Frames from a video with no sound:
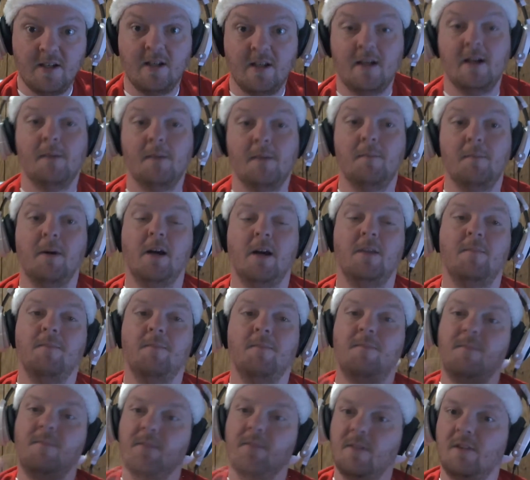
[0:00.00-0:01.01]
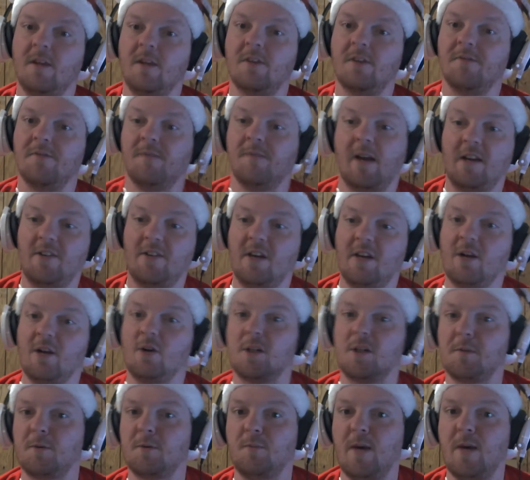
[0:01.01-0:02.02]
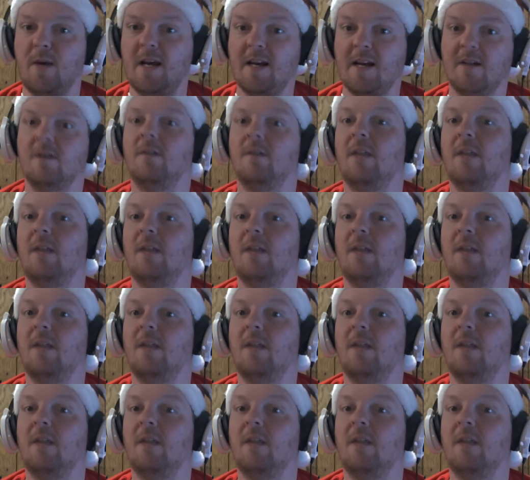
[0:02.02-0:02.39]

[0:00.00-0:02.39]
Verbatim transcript: But this, like I said, Christmas week,